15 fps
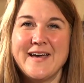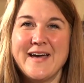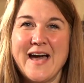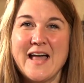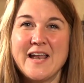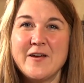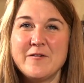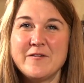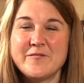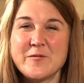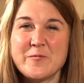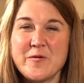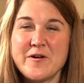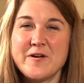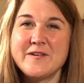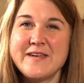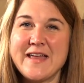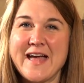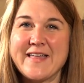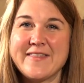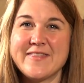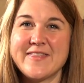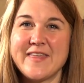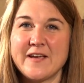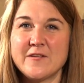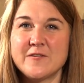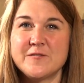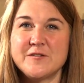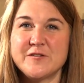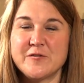Hello everyone, and
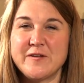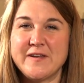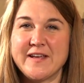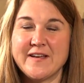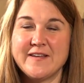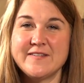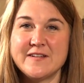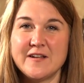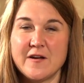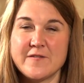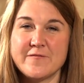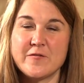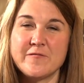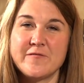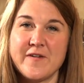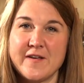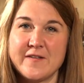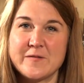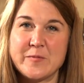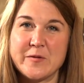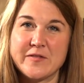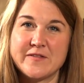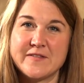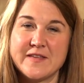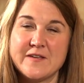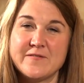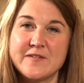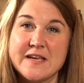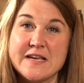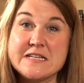thanks for joining us live on Facebook this
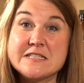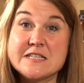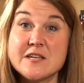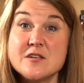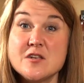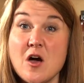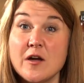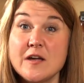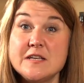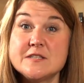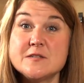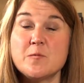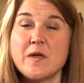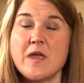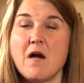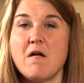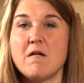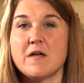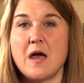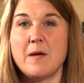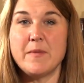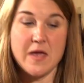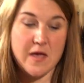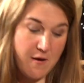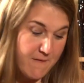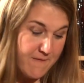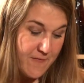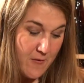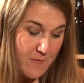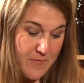evening. Tonight we are coming
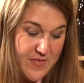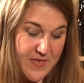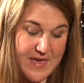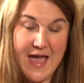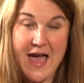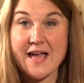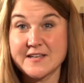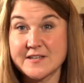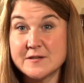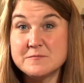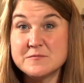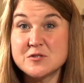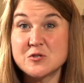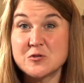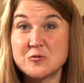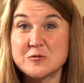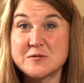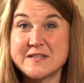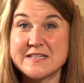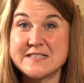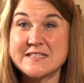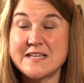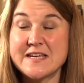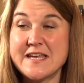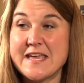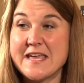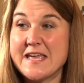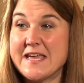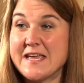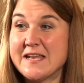from the Adnams Tour Centre
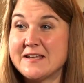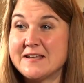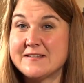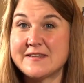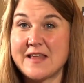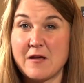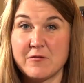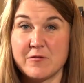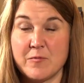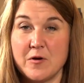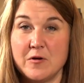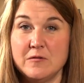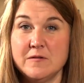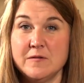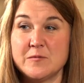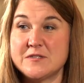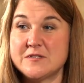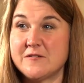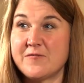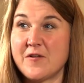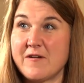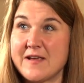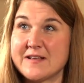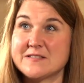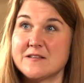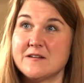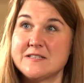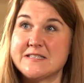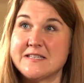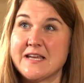here in Southwold, which is very
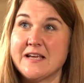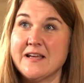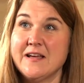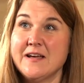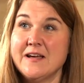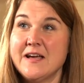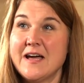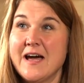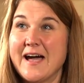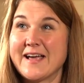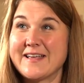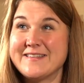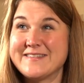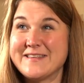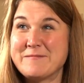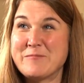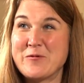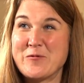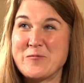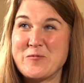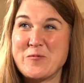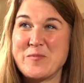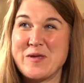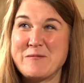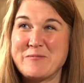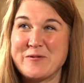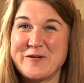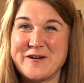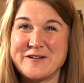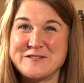exciting. I can see more and more
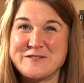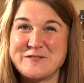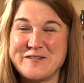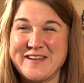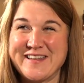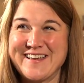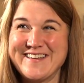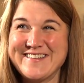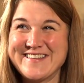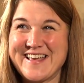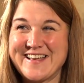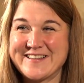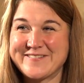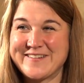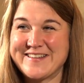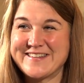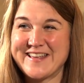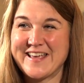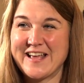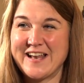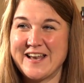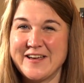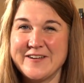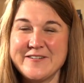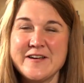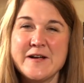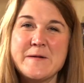people are joining us as we say hello.